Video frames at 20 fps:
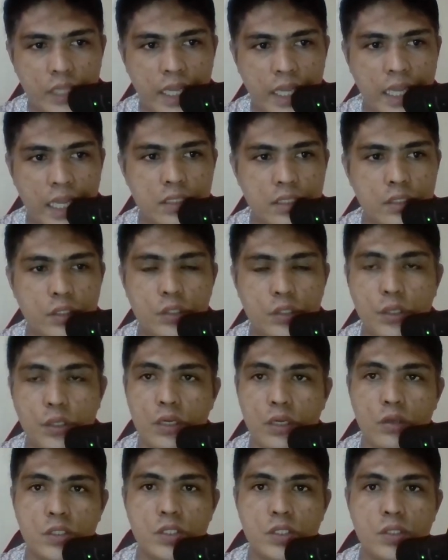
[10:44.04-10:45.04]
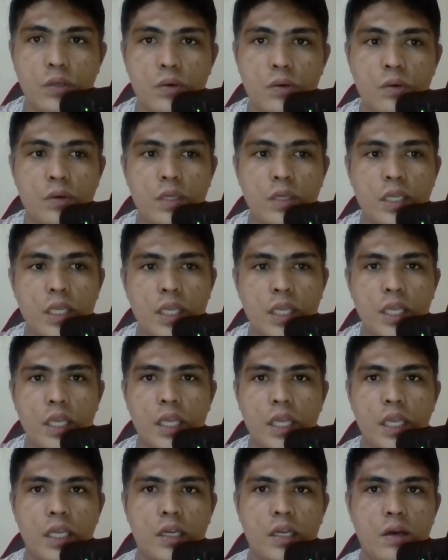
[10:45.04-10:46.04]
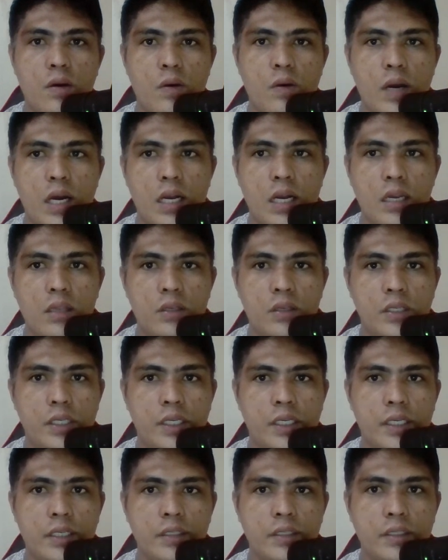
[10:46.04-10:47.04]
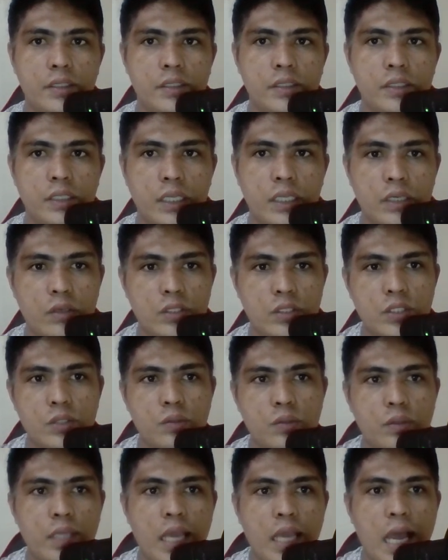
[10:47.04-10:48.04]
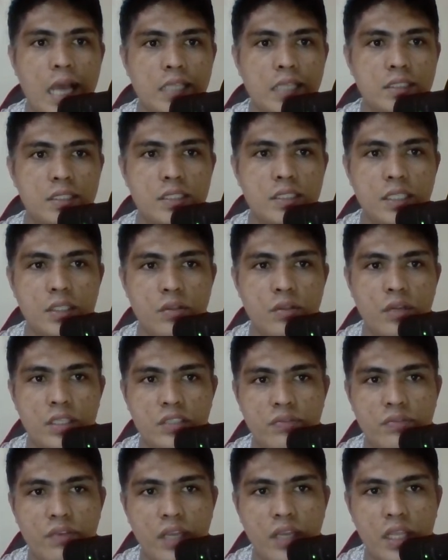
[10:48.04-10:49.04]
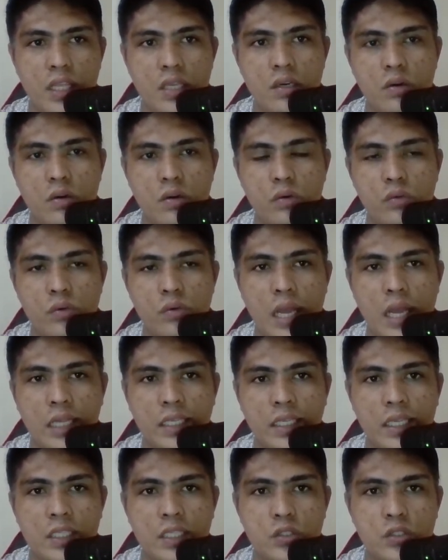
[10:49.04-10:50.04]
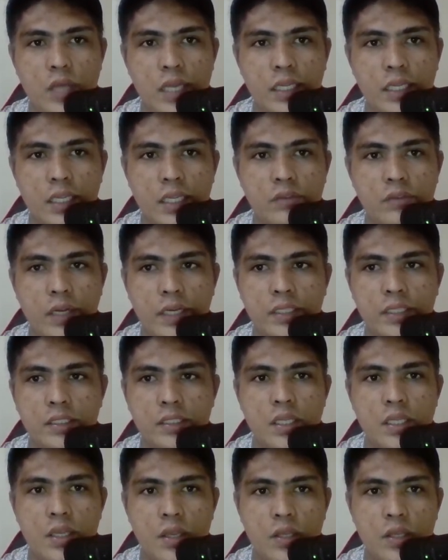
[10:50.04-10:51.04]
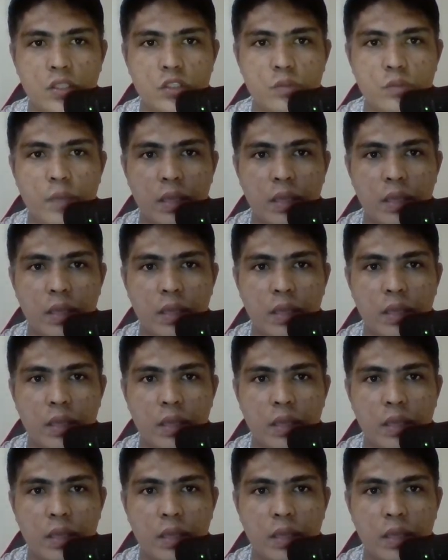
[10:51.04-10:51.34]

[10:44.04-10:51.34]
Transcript: and you can also you know uh, learn you can also get access into this video ranking tracking right here to